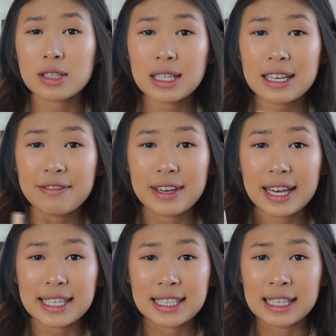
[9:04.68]
personally, feel
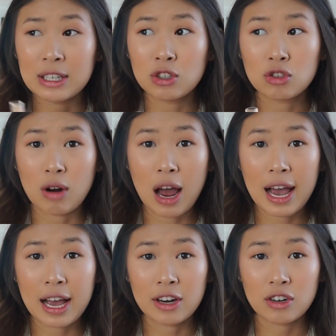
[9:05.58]
like it's a little
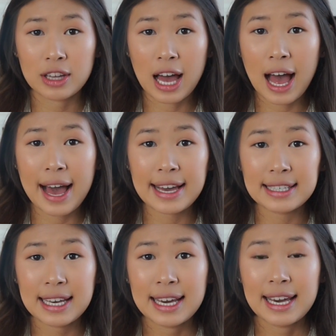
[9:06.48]
dry under the
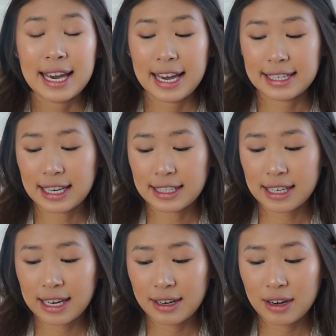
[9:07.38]
eyes. It
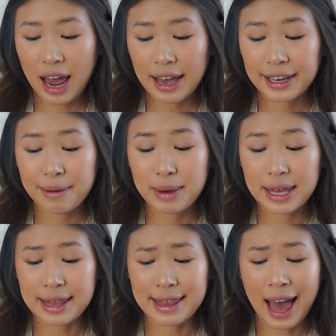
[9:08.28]
doesn't give
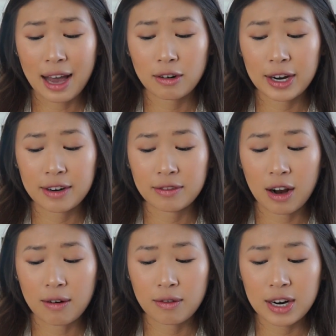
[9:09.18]
me that great of
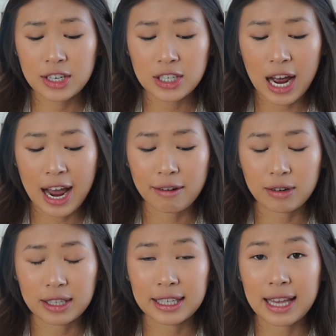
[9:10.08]
coverage. I
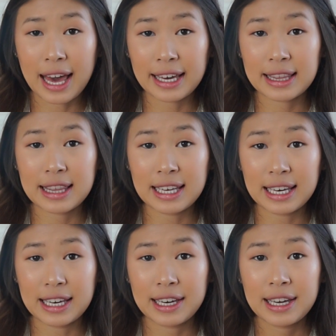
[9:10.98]
really like
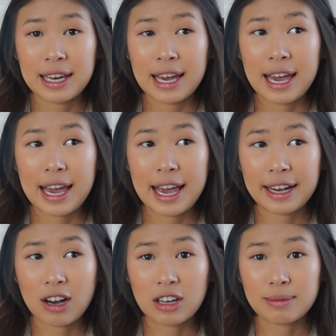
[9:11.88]
the
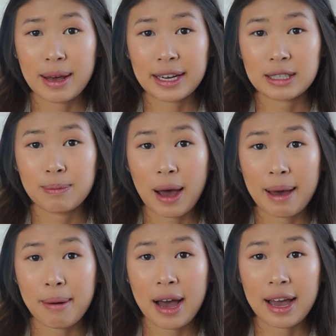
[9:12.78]
It Cosmetics
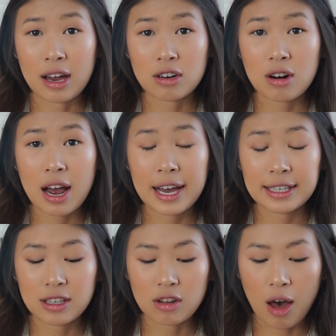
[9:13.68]
Bye Bye Under
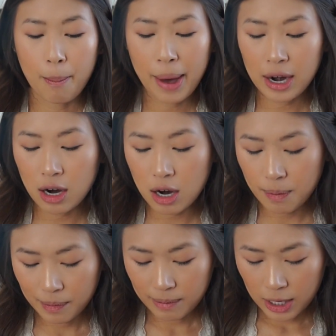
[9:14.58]
Eyes a lot
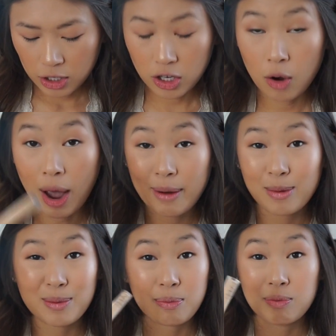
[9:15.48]
better, so I
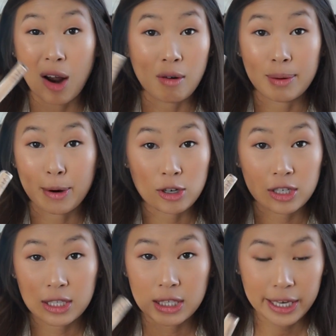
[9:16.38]
would not
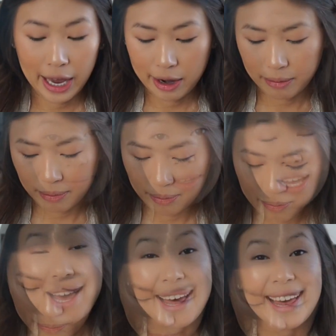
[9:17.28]
repurchase this again.
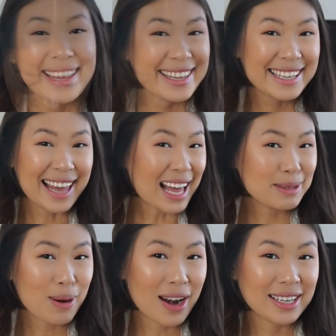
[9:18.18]
The
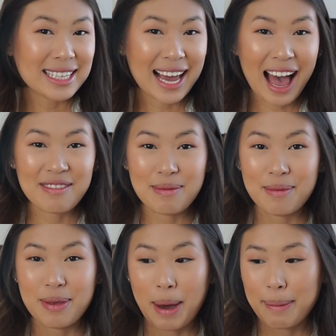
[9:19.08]
last product I have
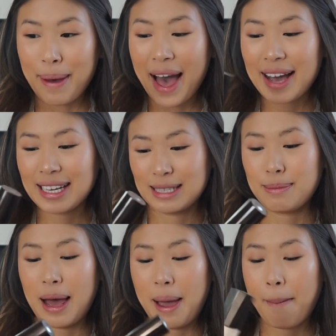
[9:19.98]
in my bag is
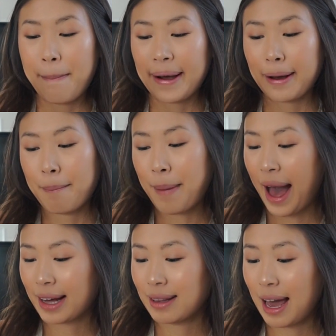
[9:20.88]
my Becca
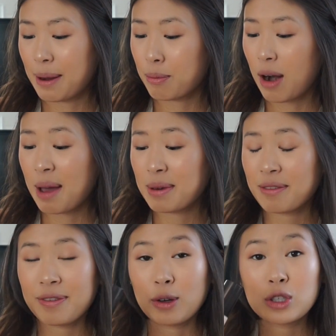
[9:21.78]
Backlight
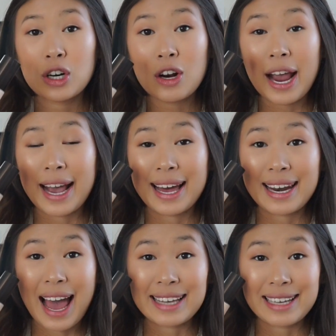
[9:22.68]
Priming Filter,
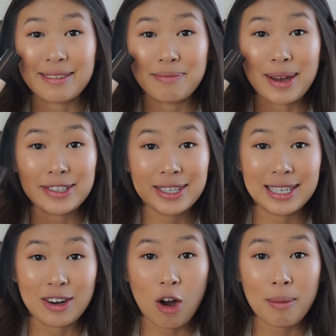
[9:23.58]
and as I've
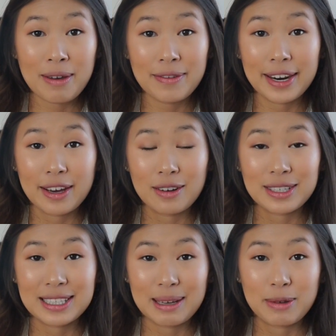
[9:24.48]
mentioned in all my
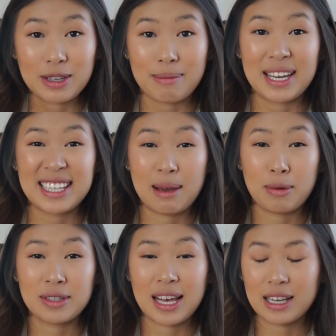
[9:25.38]
videos, since I'm using my
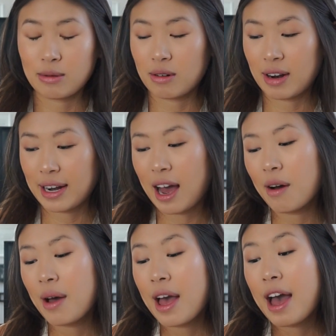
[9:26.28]
sample size one right now,